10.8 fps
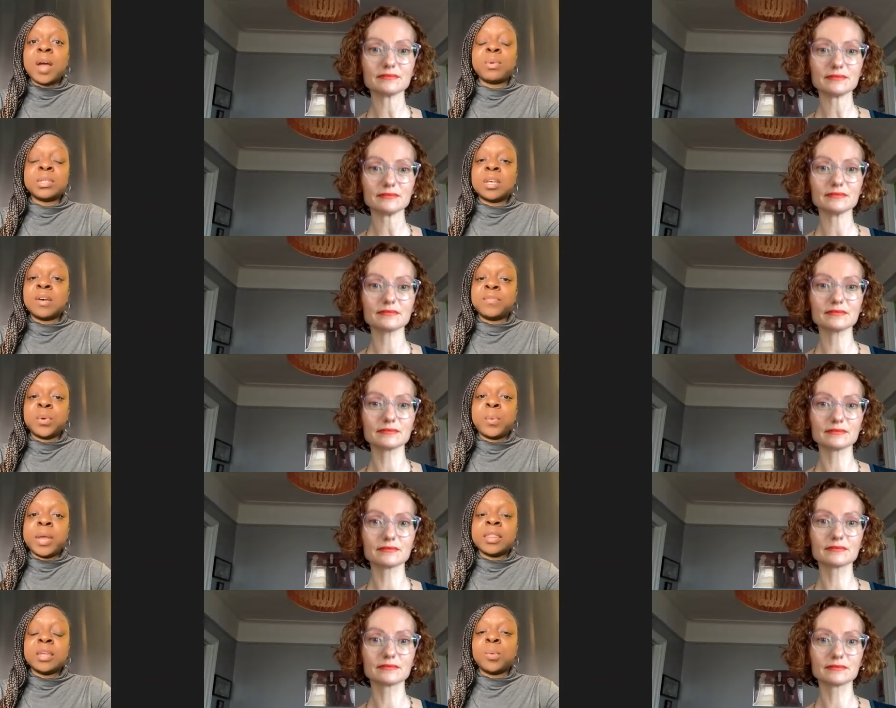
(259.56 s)
Speaker 1: ourselves the
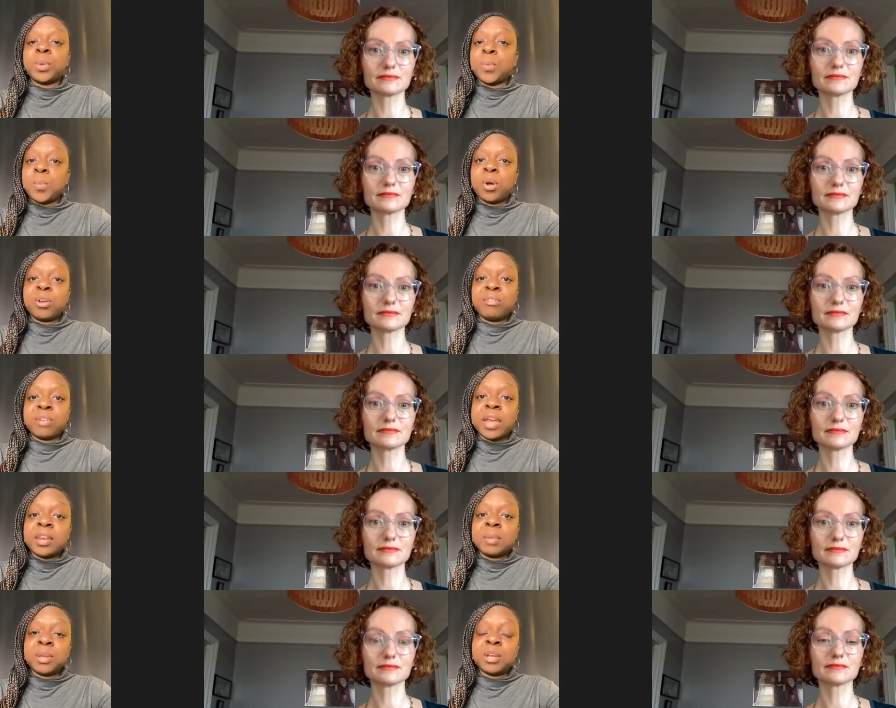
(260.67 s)
way that we were
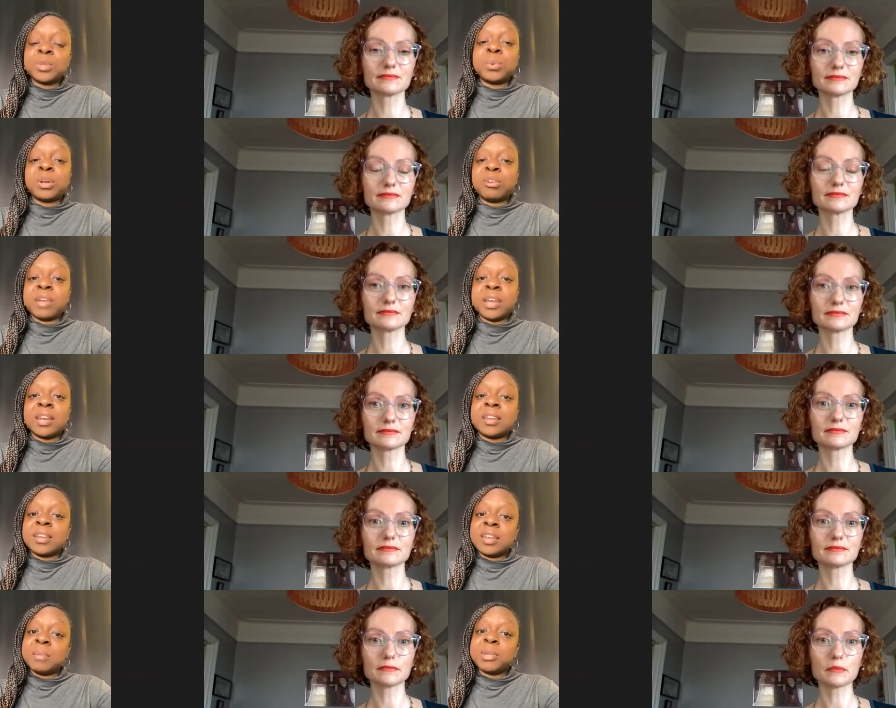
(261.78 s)
created because we were created in
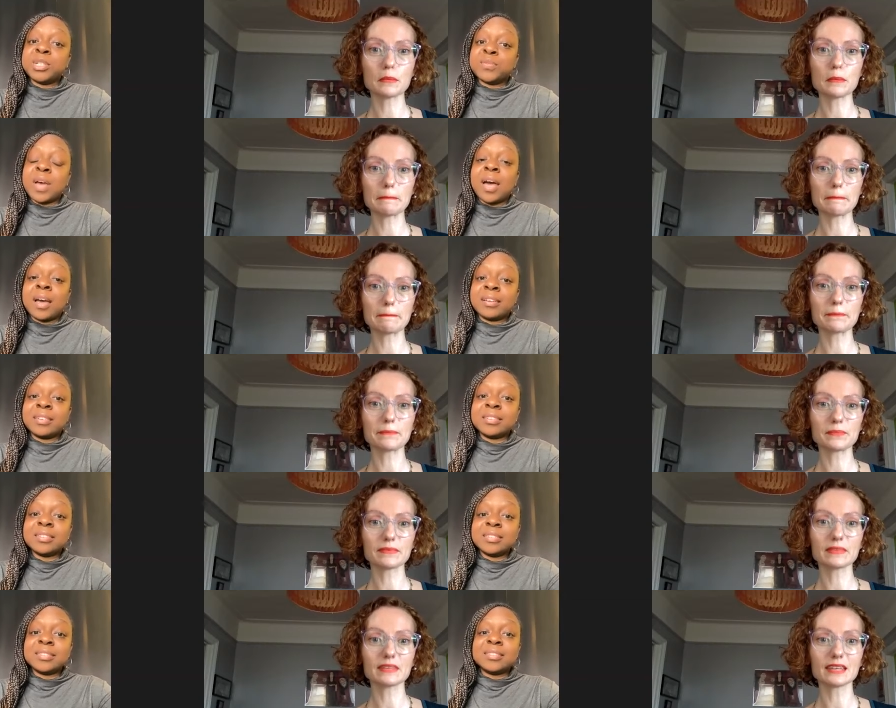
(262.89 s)
the image of god
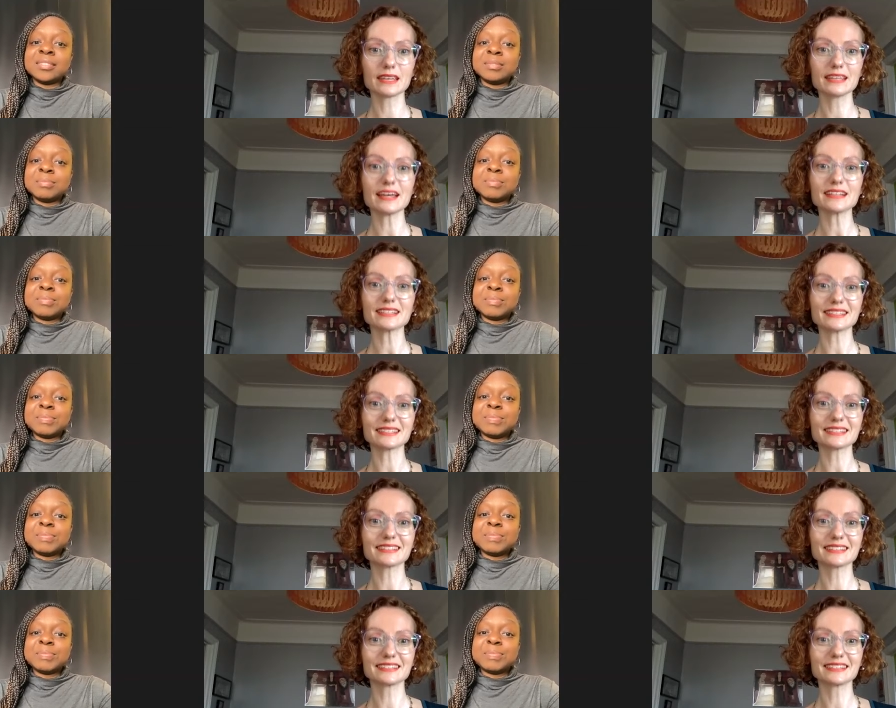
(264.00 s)
yes
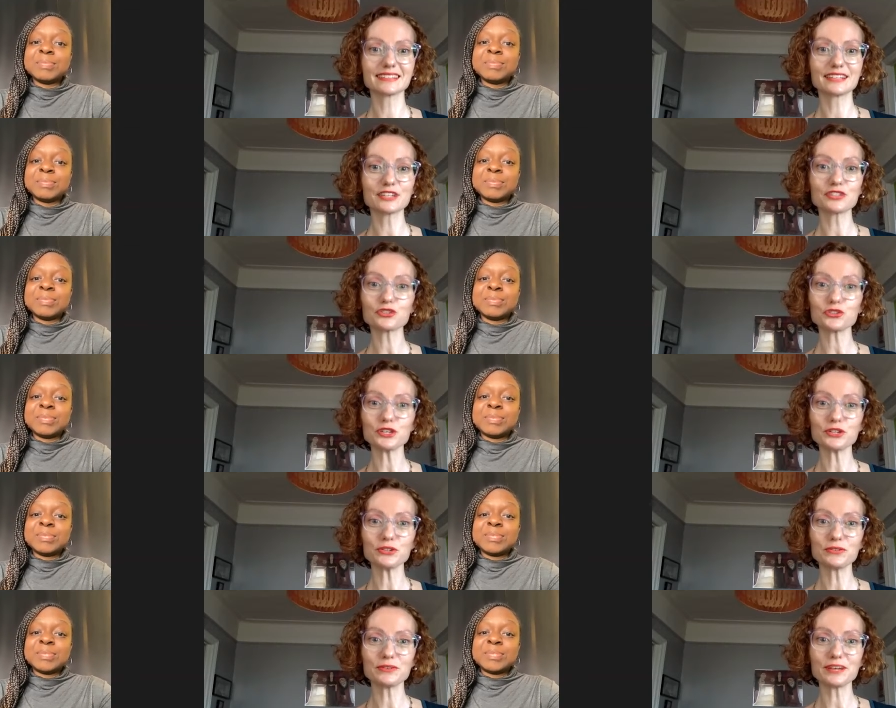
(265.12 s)
Speaker 2: it's
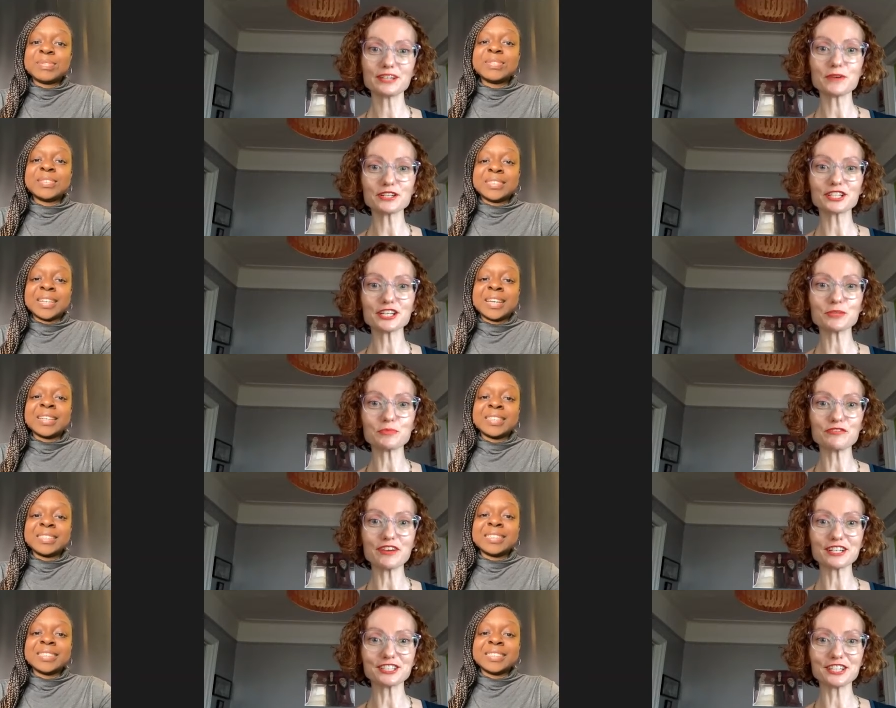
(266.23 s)
true especially as a
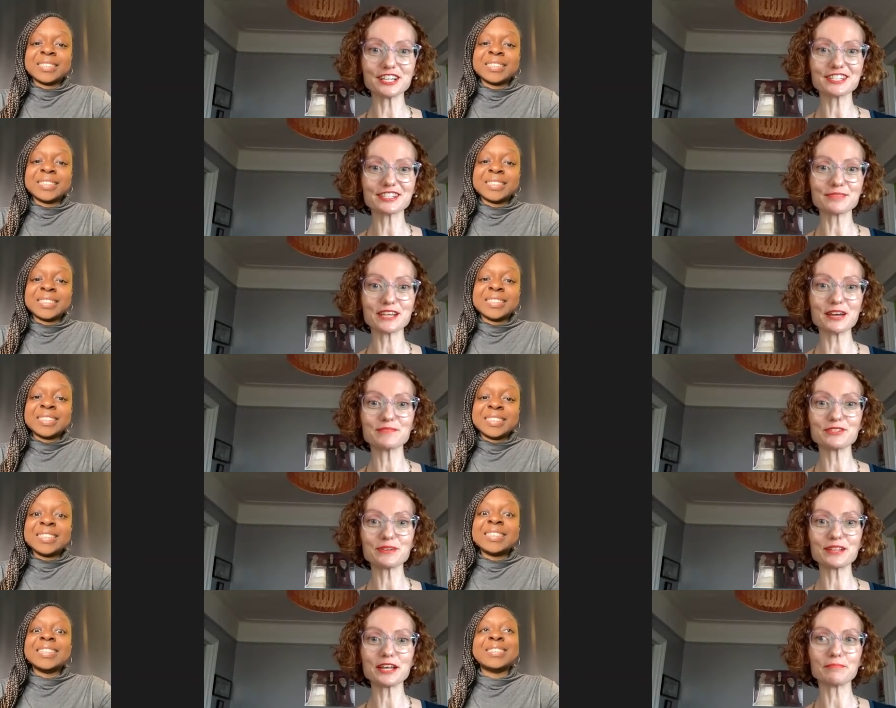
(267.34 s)
perfectionist sometimes
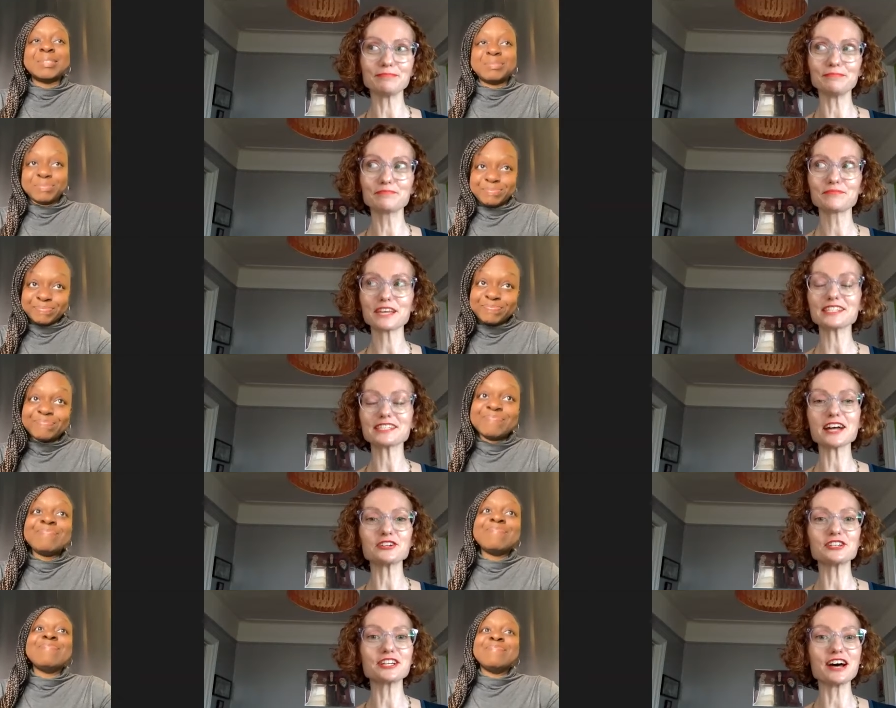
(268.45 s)
i'll be like hmm, that's
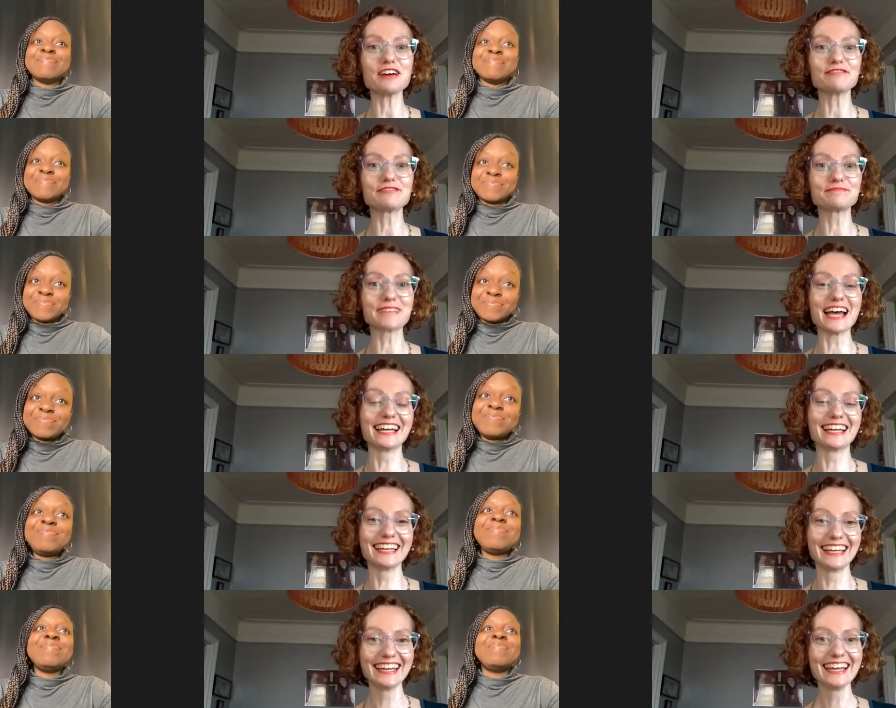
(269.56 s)
not good enough
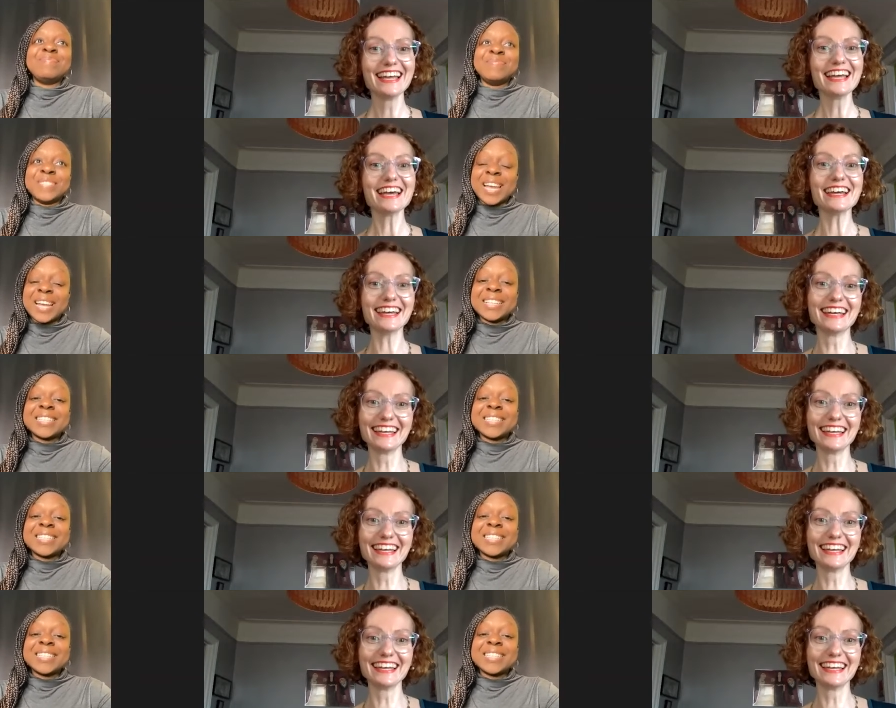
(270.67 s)
yes